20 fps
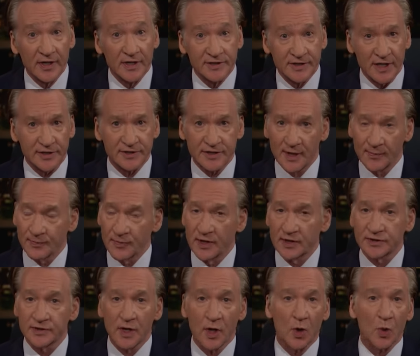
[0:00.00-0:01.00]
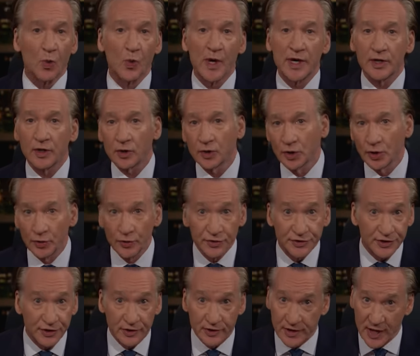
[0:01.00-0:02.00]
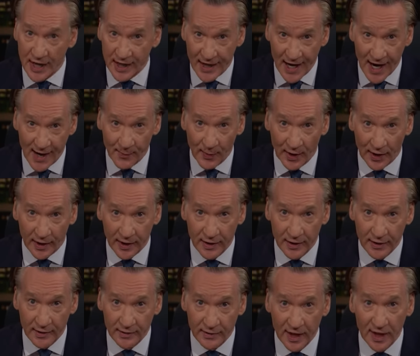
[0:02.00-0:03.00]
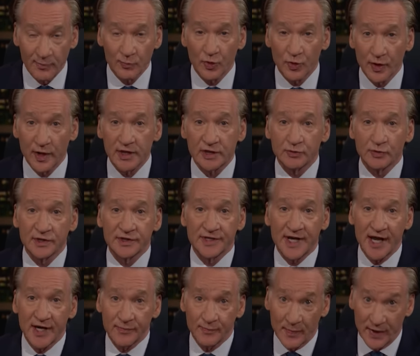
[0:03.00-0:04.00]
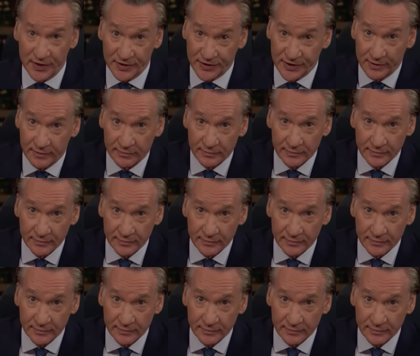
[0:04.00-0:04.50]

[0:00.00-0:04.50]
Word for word: sets up this winner loser dynamic and breeds resentment